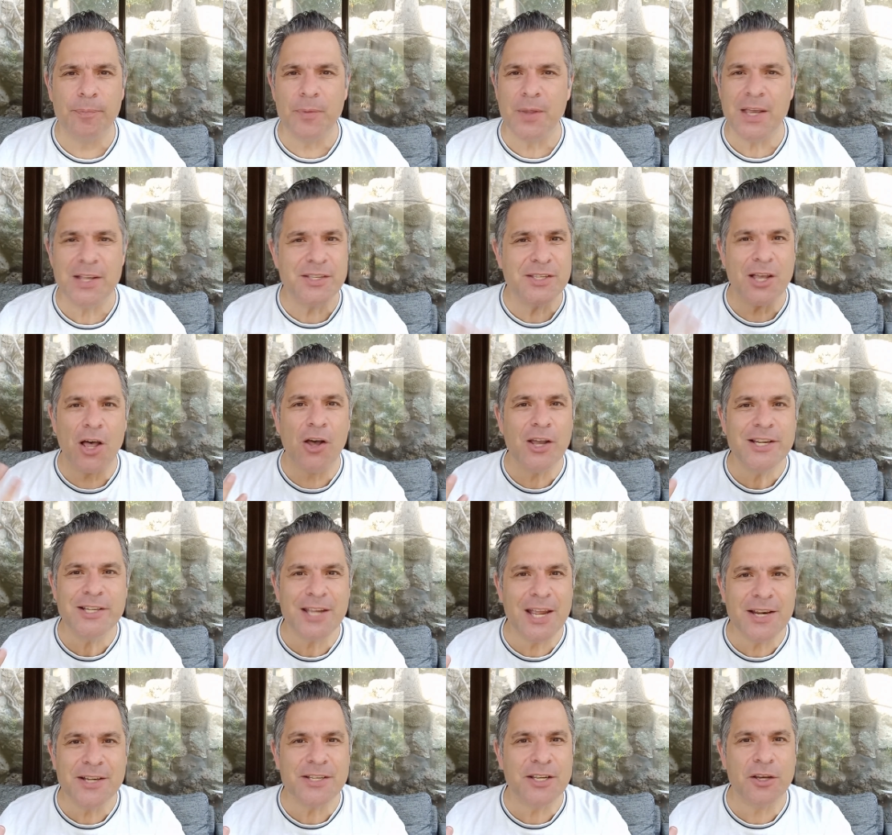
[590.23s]
It's
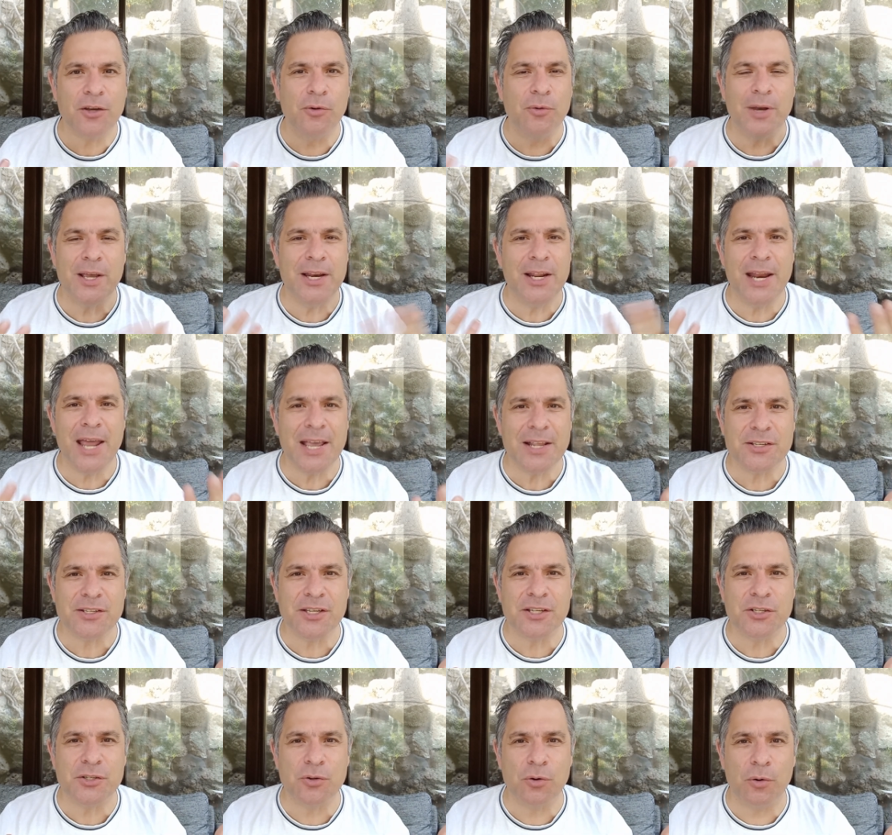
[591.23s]
identical in an
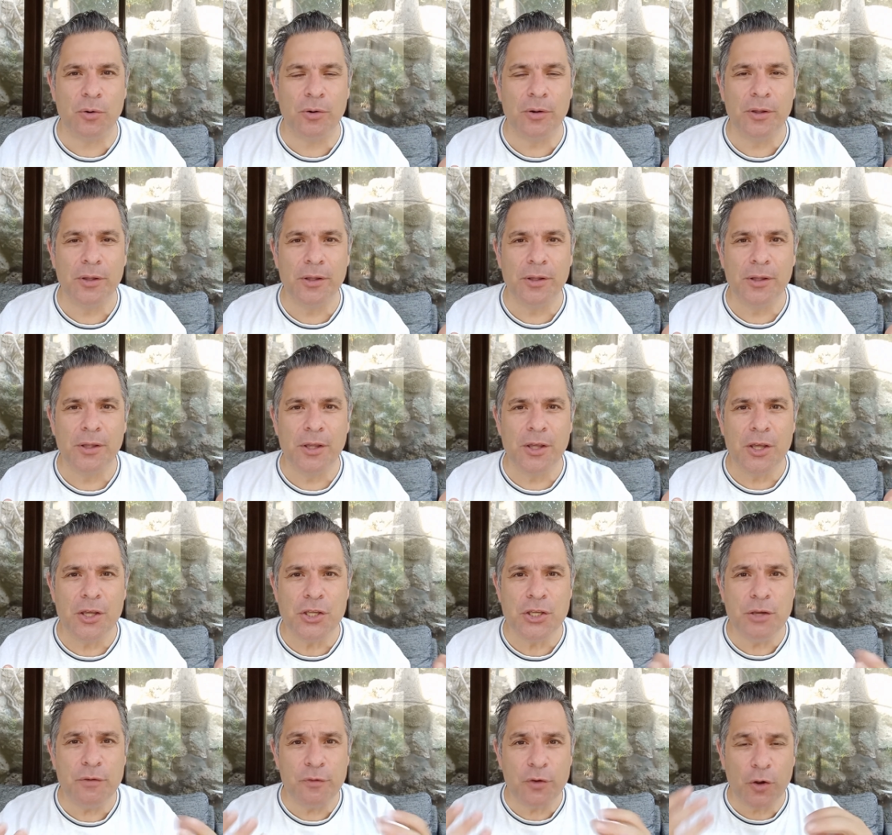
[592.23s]
Etsy store.
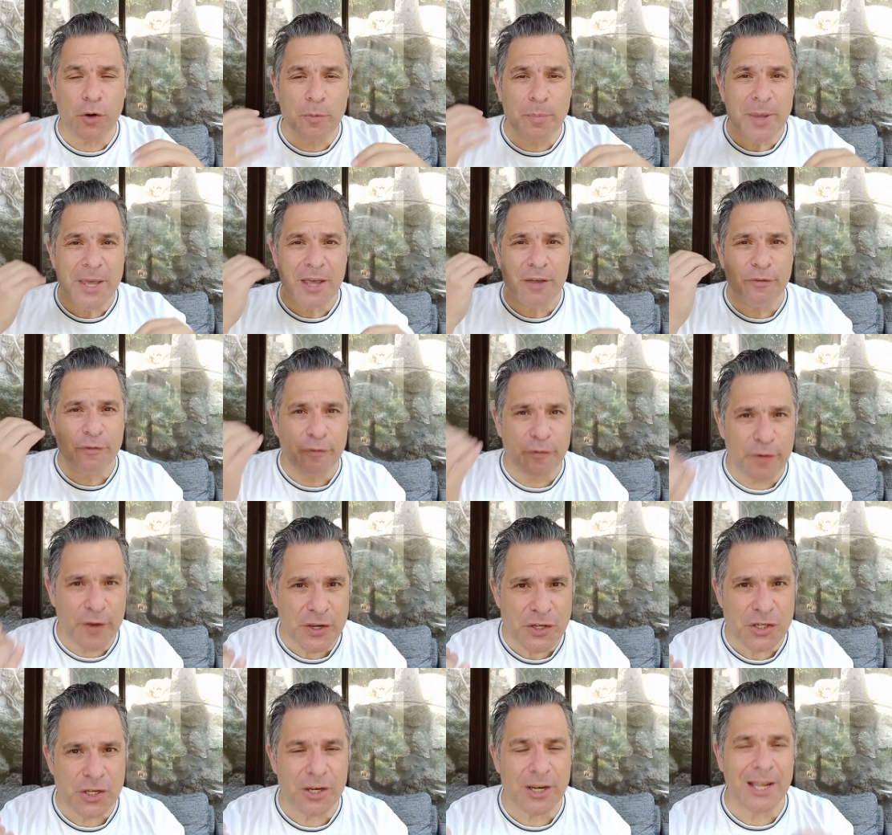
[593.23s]
You've got to be
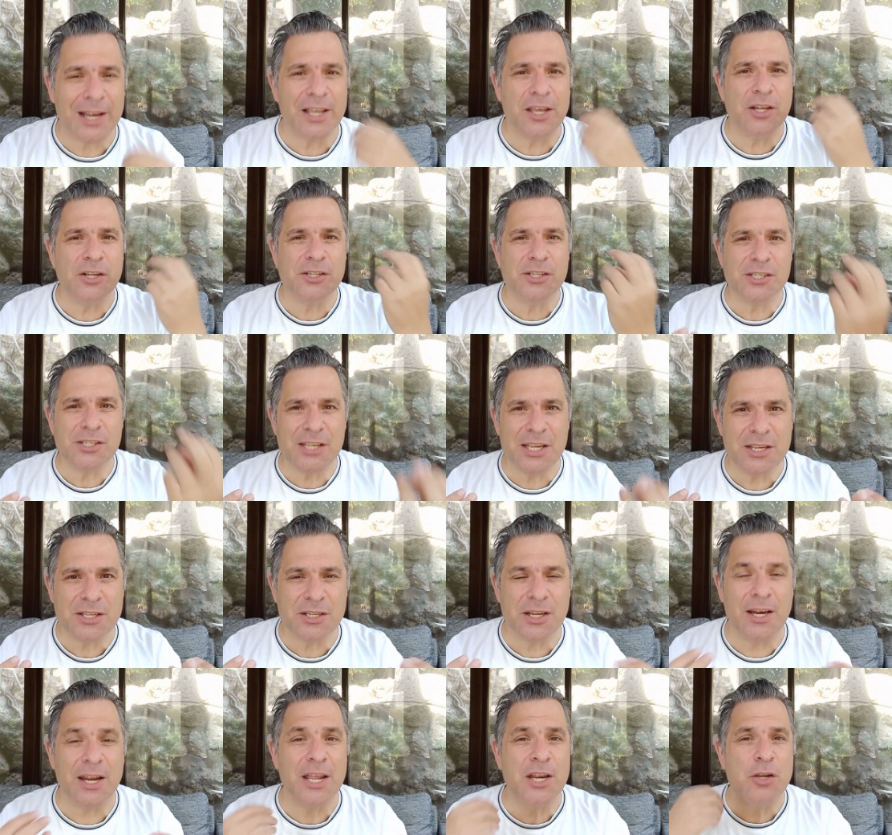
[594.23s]
efficient and
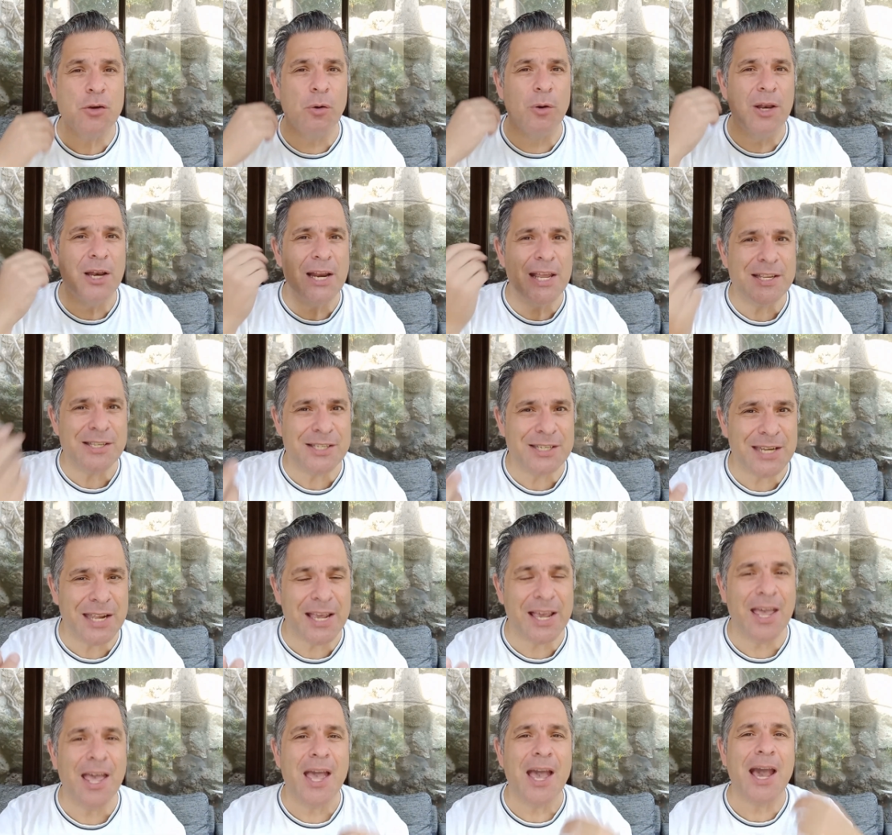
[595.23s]
consistent in your
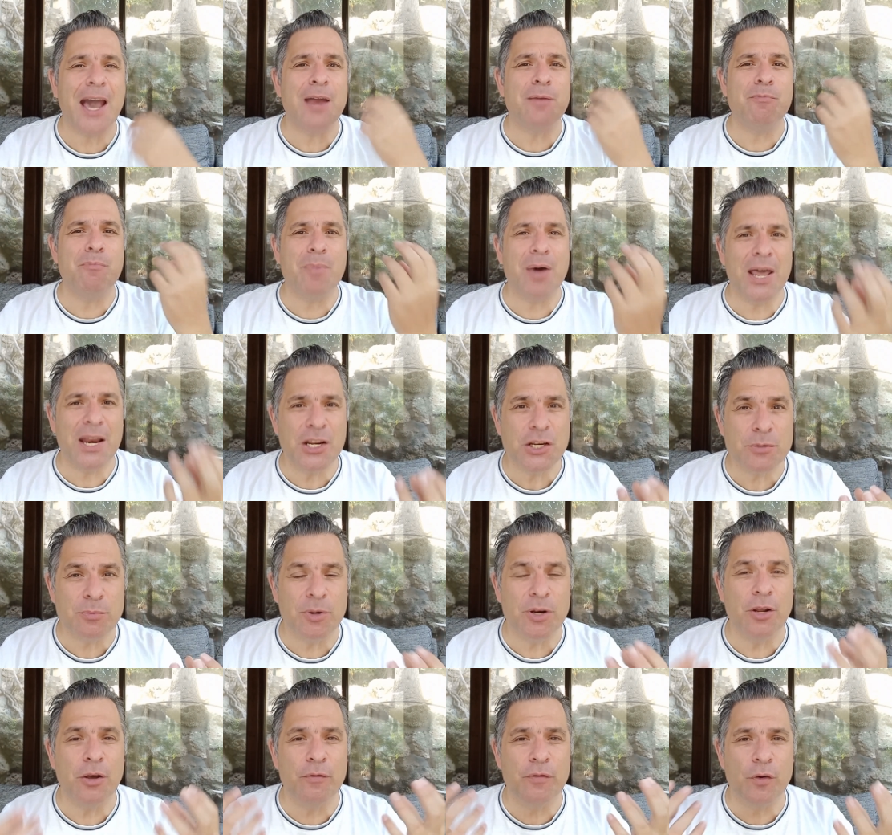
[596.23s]
listing and
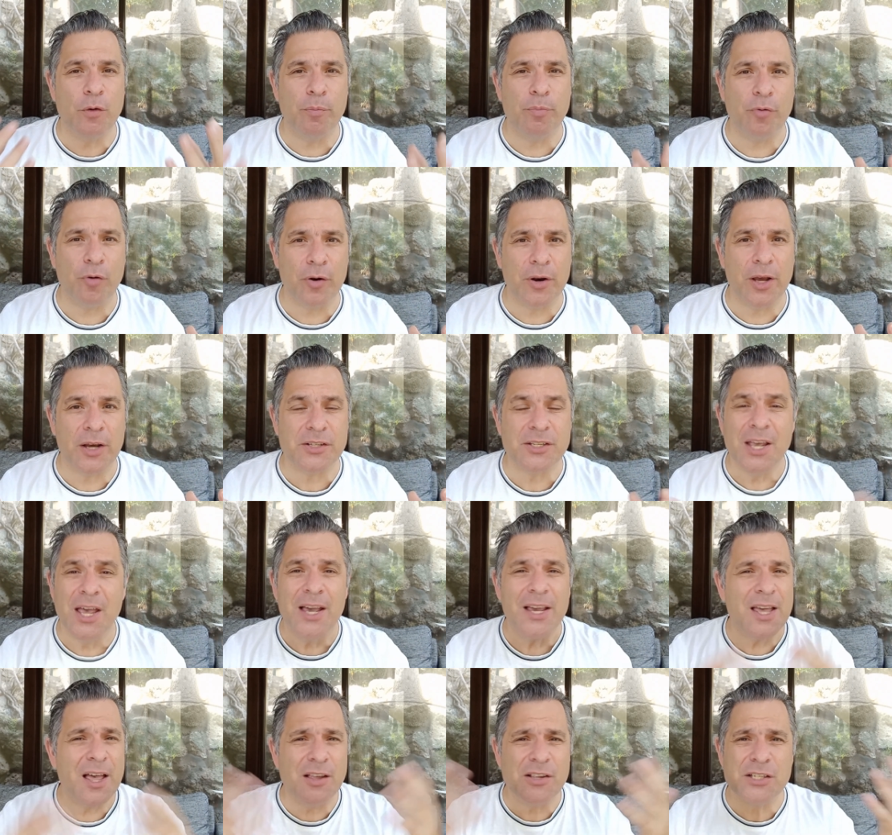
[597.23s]
management of your products.
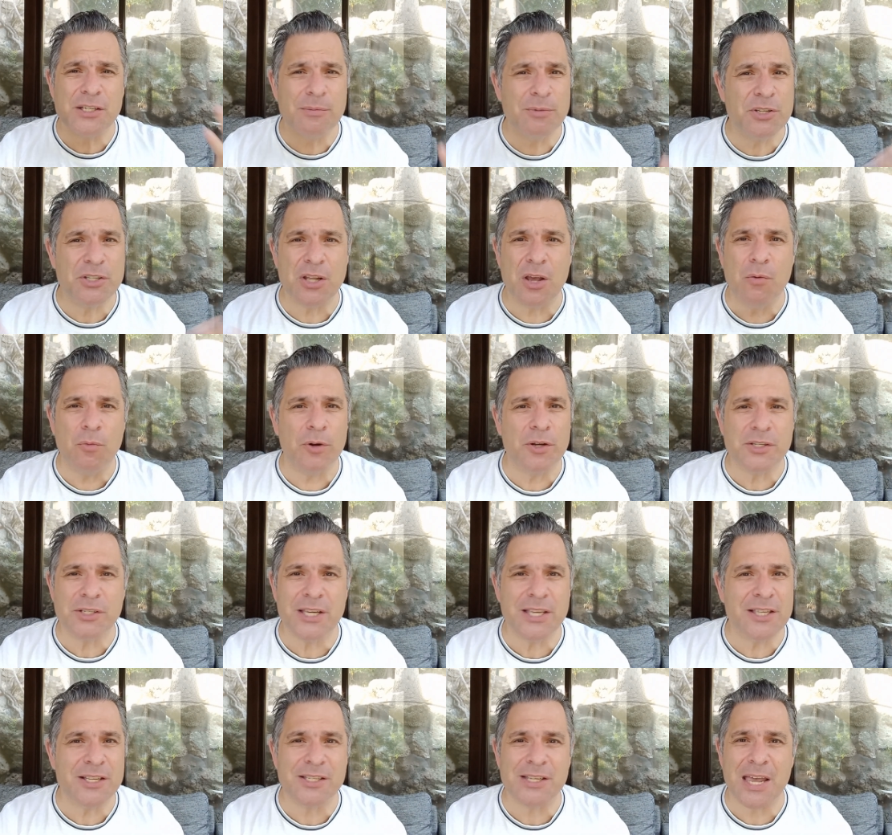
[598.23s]
Customers don't want to
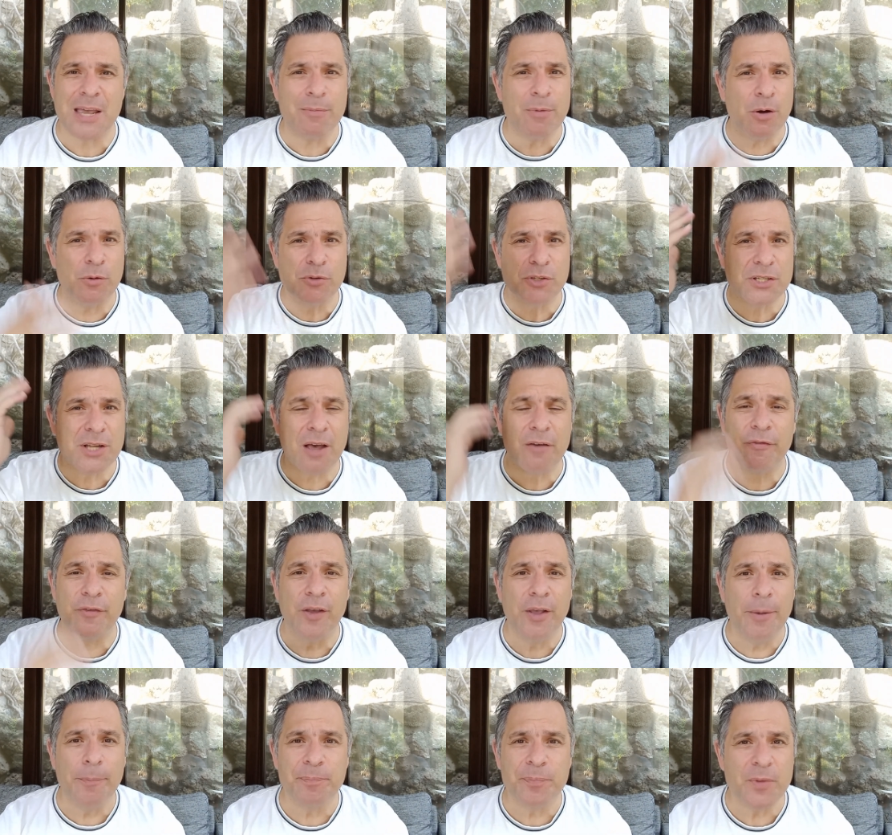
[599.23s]
see the same old stuff.
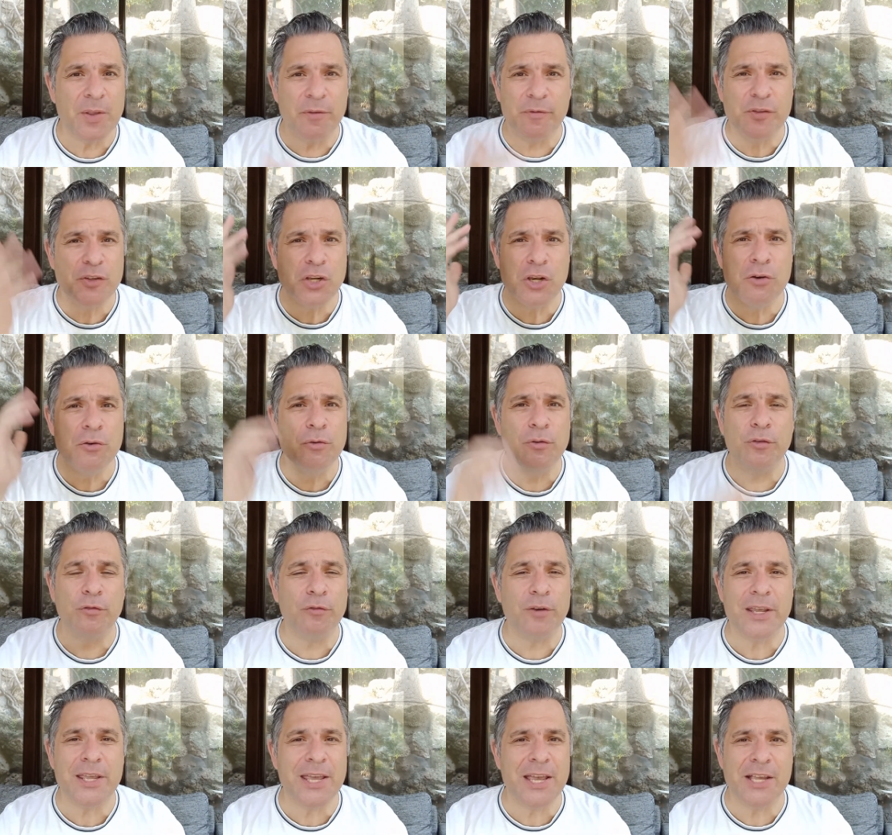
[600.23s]

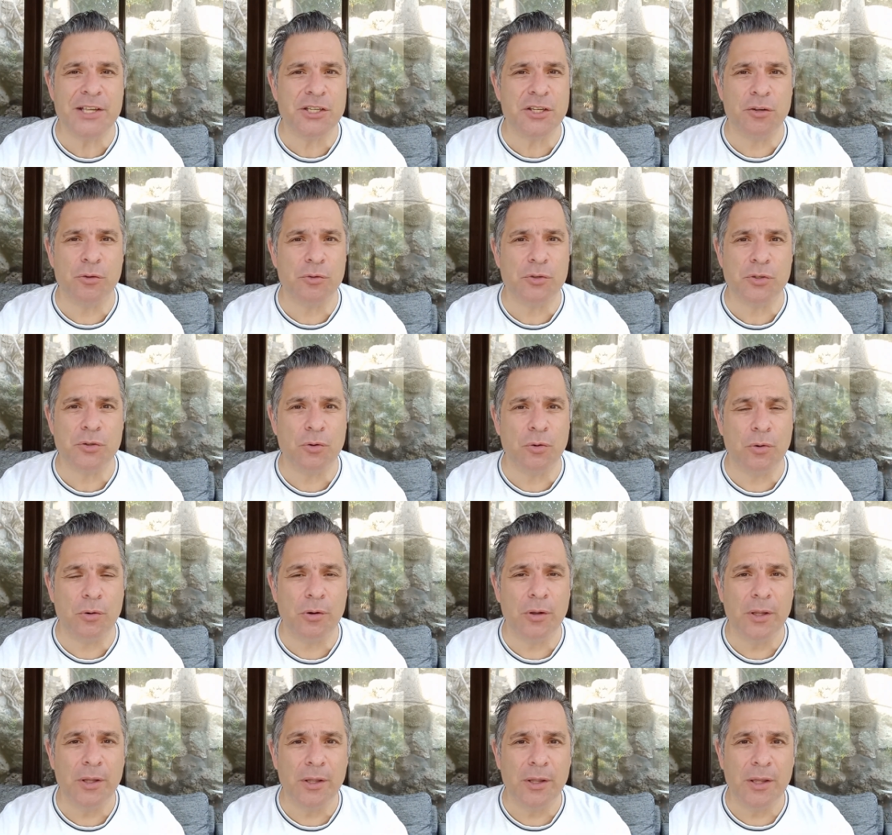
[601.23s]
2-3 years in your
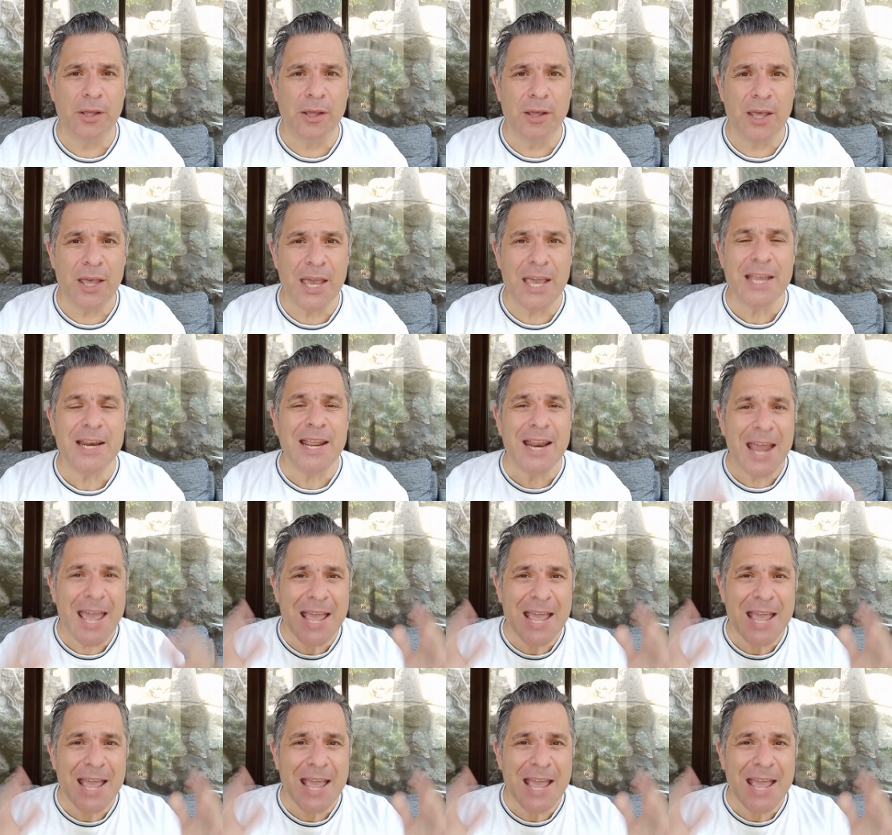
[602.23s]
store. In an